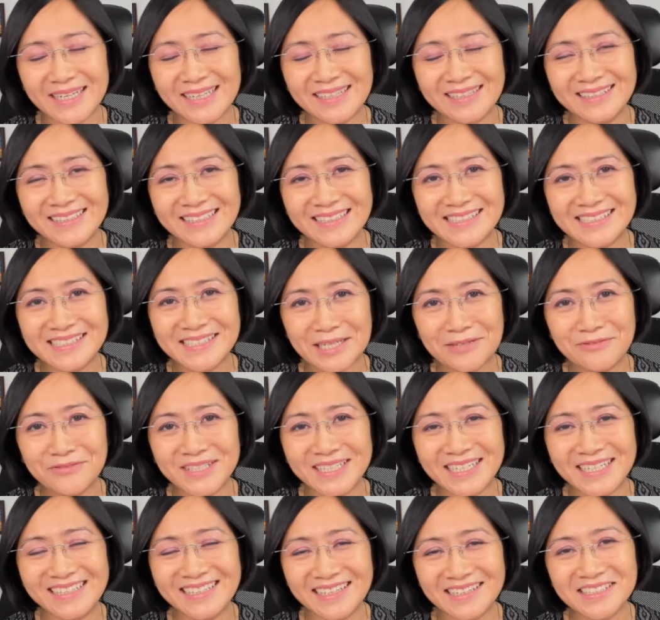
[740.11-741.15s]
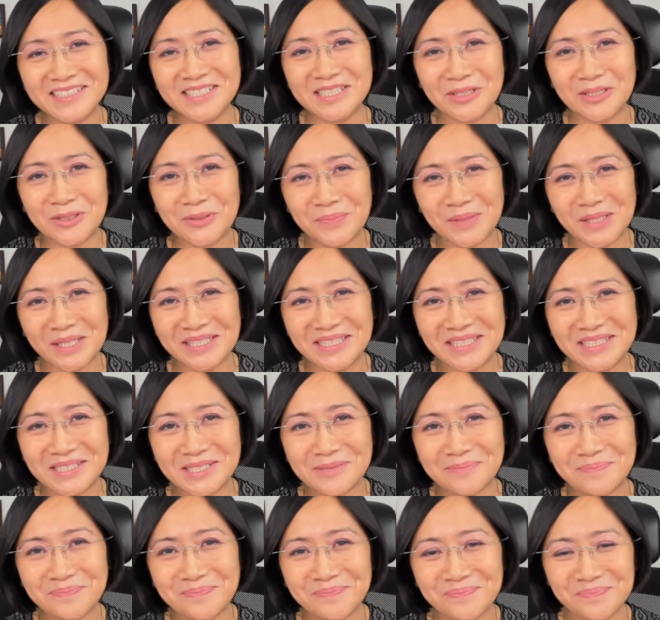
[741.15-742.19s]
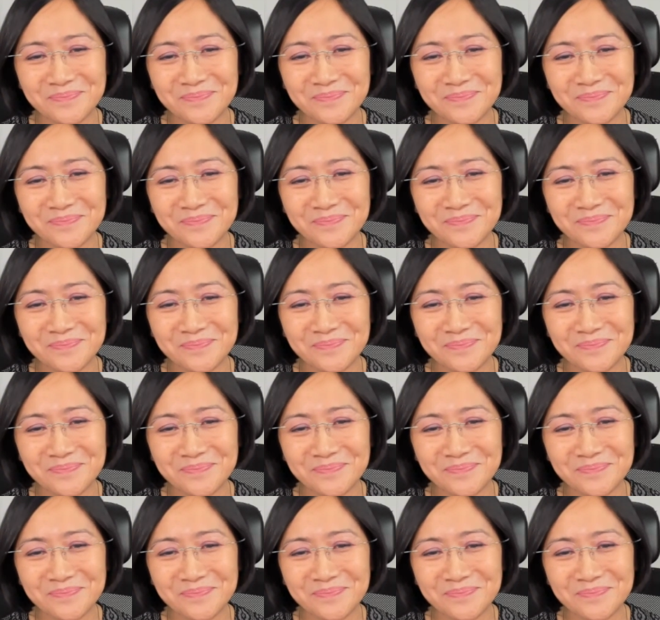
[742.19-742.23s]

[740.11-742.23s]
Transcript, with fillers: and uh, safety and ethics and compliance